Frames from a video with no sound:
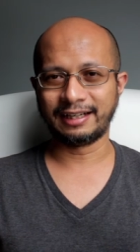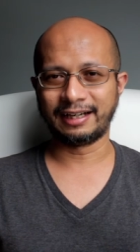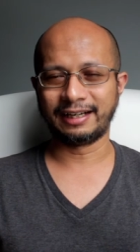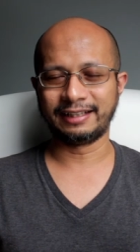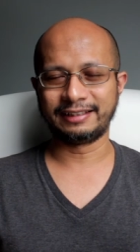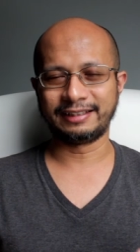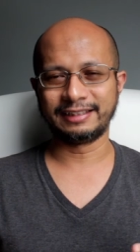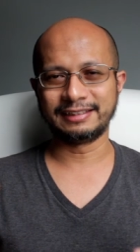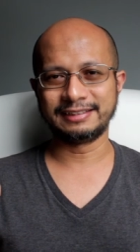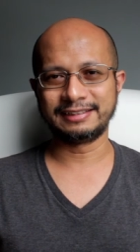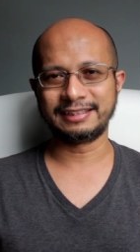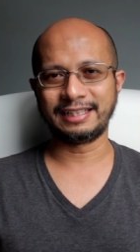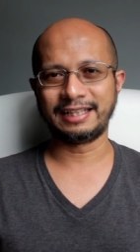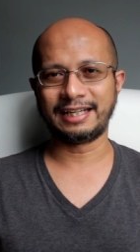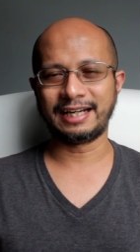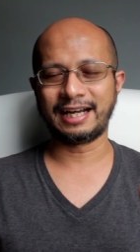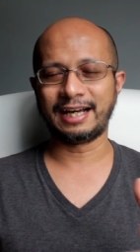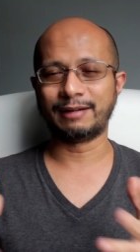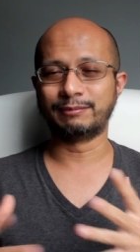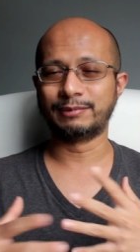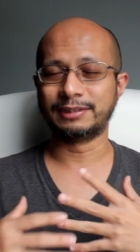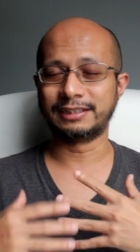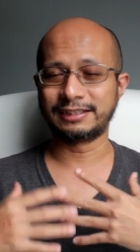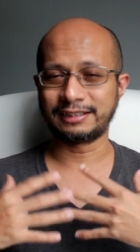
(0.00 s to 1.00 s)
lah. I can say that
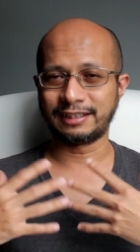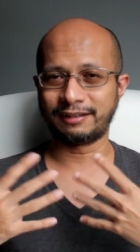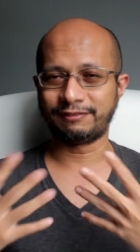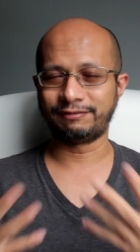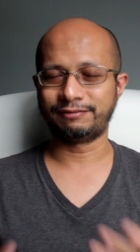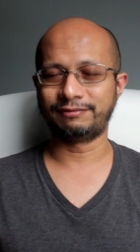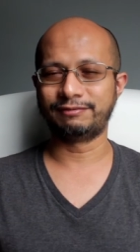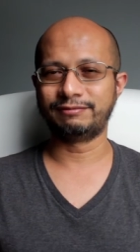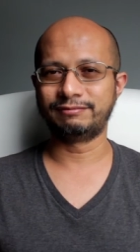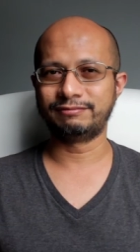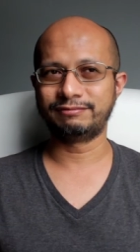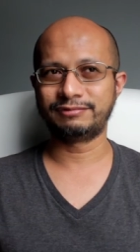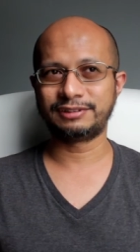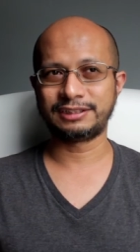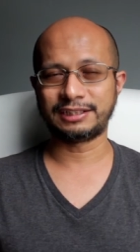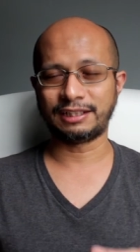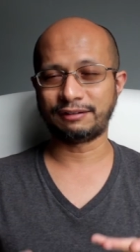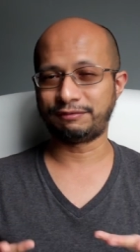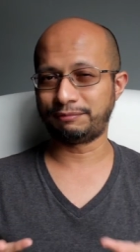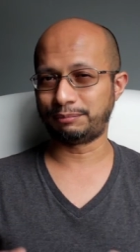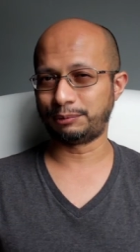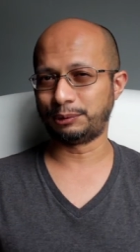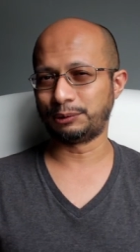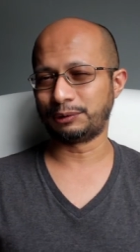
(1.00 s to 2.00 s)
I'm a
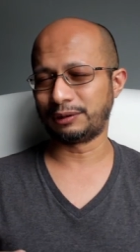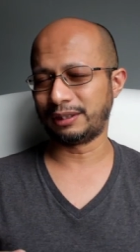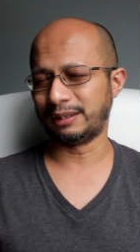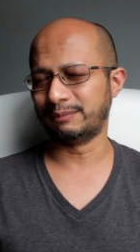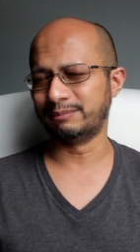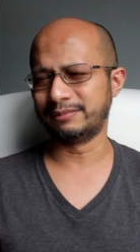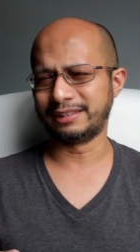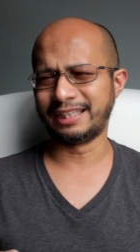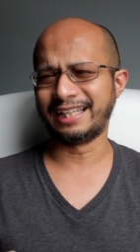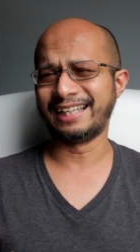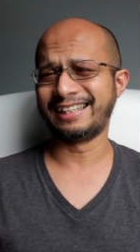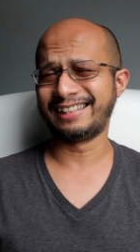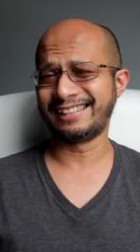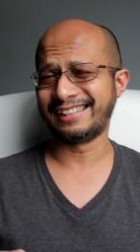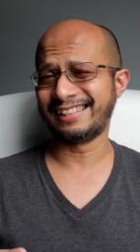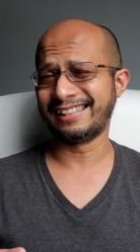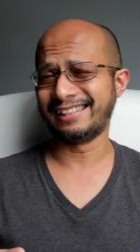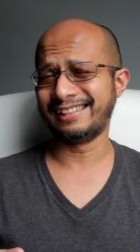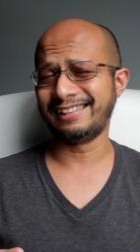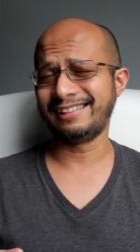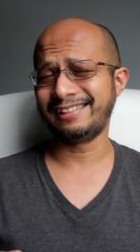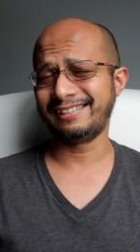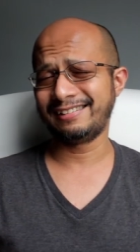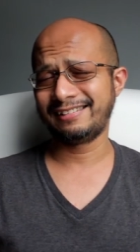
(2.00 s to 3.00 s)
self-proclaimed
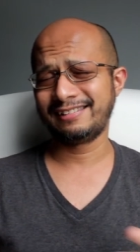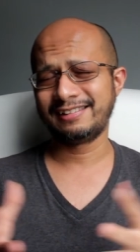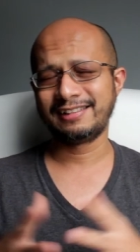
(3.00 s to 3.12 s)
techie.